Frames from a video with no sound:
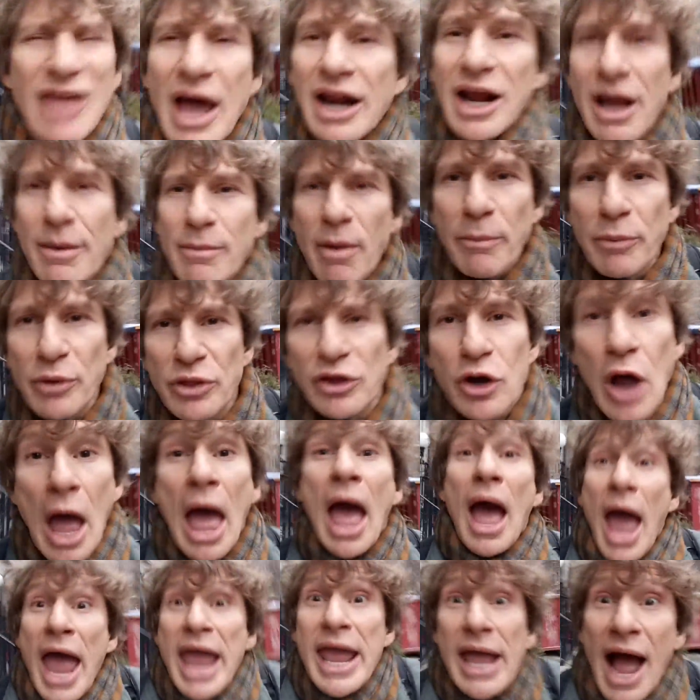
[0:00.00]
got to come up with a good...
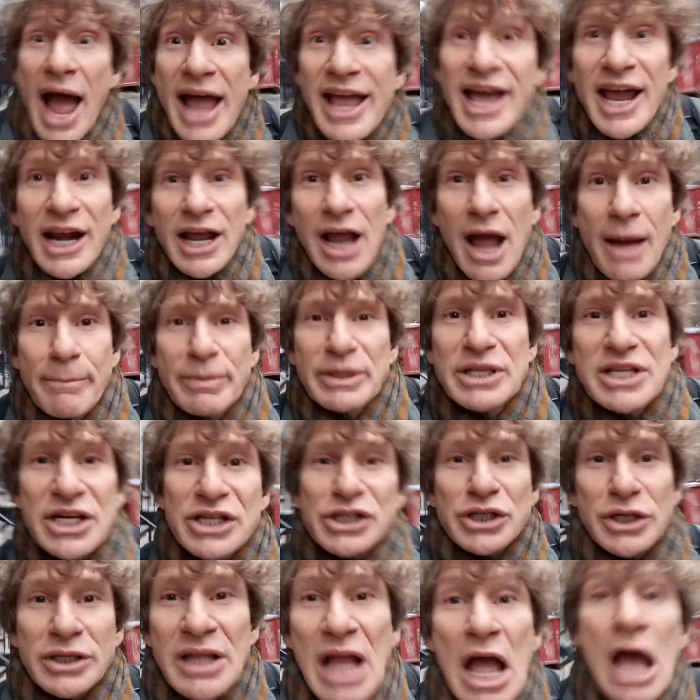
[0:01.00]
Hey, I got a
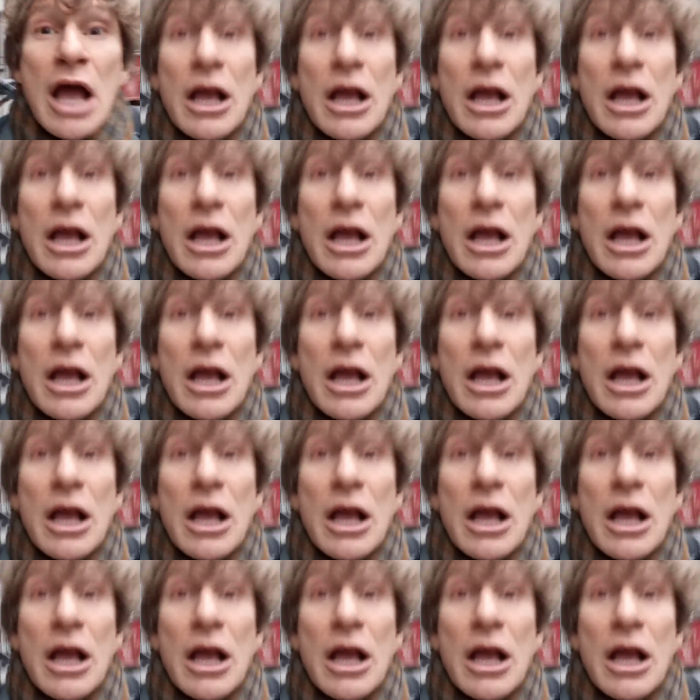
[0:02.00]
competition.